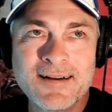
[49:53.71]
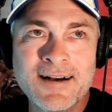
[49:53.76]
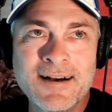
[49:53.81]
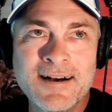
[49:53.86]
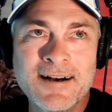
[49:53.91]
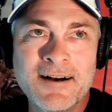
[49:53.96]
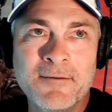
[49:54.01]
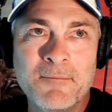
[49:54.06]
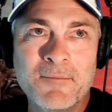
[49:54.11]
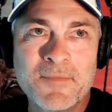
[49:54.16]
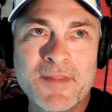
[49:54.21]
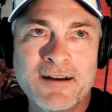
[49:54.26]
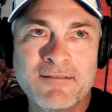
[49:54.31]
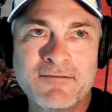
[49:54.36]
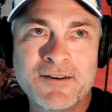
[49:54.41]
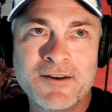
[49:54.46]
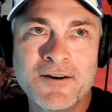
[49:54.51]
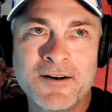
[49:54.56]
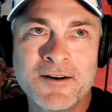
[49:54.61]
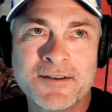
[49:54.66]

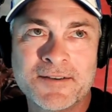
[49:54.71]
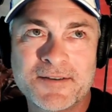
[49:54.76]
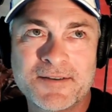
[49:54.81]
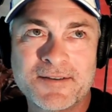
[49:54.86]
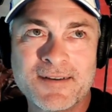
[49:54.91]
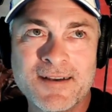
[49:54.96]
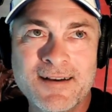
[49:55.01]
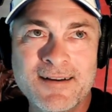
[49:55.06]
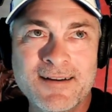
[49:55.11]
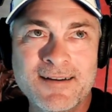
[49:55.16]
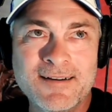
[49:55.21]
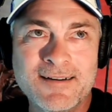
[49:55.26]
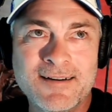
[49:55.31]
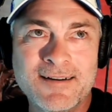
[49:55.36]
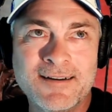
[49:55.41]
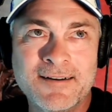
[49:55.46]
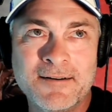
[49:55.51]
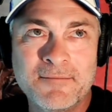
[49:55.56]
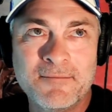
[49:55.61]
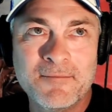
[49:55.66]
have caused
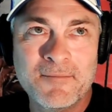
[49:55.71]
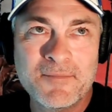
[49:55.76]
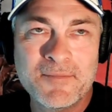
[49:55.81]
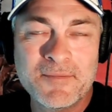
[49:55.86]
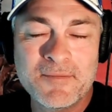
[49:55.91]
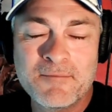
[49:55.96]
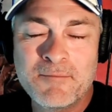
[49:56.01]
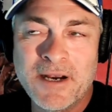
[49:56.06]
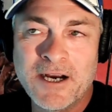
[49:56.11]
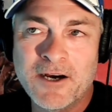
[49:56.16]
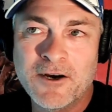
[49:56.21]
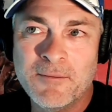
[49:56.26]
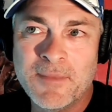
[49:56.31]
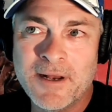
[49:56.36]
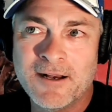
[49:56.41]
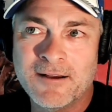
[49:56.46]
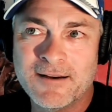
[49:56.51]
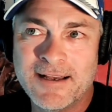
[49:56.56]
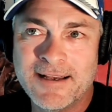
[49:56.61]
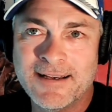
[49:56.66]
um,
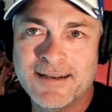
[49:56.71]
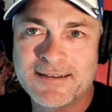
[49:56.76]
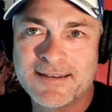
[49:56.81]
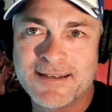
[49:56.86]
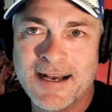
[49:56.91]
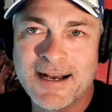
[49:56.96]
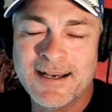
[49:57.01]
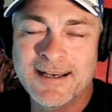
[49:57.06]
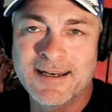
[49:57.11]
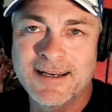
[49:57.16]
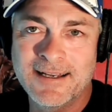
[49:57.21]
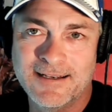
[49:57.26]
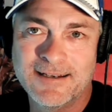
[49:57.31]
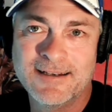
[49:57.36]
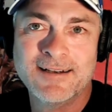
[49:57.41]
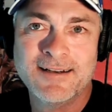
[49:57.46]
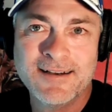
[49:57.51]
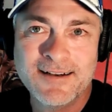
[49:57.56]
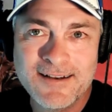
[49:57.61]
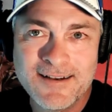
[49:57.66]
paramount anxiety,
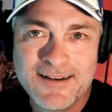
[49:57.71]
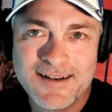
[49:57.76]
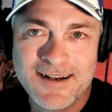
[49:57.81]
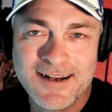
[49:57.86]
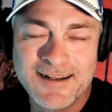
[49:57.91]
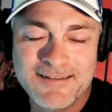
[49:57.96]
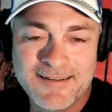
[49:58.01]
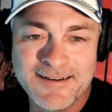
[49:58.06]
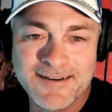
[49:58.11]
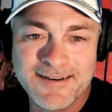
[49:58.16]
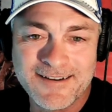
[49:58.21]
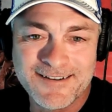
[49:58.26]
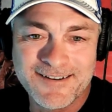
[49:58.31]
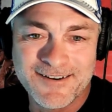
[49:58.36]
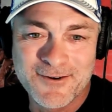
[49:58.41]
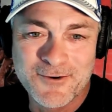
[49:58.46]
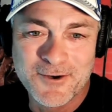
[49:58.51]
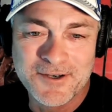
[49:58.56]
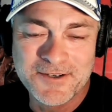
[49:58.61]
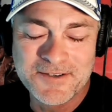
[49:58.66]
I think,
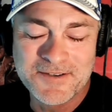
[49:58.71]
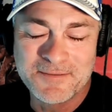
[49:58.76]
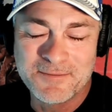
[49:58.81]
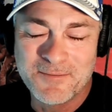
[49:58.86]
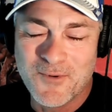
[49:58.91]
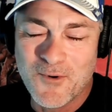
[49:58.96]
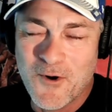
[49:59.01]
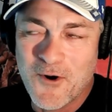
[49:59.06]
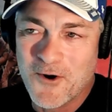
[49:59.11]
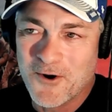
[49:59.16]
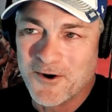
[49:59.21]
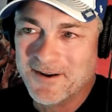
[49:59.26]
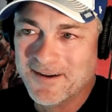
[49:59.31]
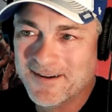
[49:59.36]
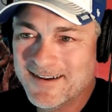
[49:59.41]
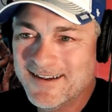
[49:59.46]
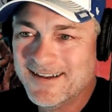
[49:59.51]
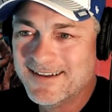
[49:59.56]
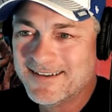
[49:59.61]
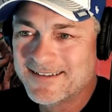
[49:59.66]
across the board,
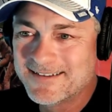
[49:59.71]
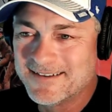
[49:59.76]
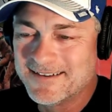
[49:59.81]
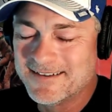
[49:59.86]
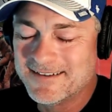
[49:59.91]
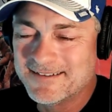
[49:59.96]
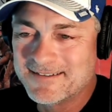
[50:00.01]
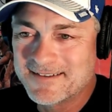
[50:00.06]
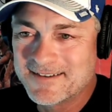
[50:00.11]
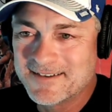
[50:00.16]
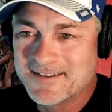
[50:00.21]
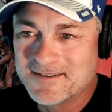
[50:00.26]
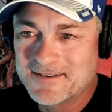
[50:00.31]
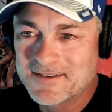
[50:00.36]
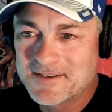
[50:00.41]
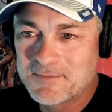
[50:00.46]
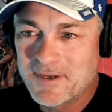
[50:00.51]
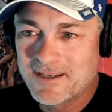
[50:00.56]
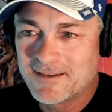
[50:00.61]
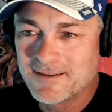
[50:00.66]
to
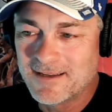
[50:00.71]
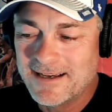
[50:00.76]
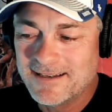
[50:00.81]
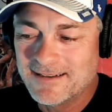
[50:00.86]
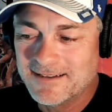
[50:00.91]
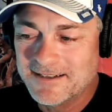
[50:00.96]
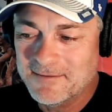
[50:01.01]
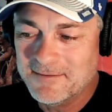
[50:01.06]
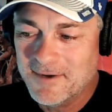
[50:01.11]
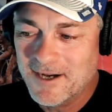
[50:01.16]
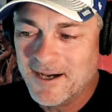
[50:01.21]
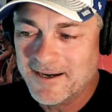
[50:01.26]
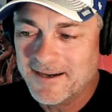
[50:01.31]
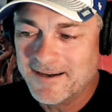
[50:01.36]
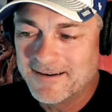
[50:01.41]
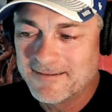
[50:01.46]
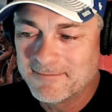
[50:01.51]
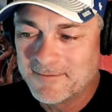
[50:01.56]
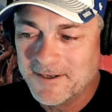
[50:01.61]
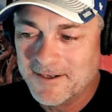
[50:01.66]
speak lightly about
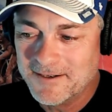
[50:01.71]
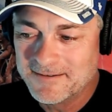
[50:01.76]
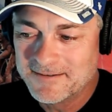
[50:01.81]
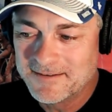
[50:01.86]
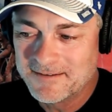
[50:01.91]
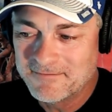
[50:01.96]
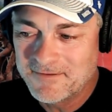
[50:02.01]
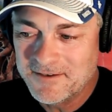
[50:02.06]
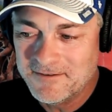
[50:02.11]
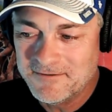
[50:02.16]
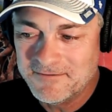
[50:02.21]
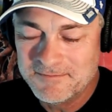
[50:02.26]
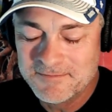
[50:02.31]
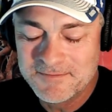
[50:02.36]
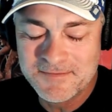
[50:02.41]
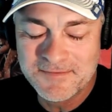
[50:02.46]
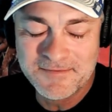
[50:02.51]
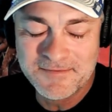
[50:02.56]
it. But if you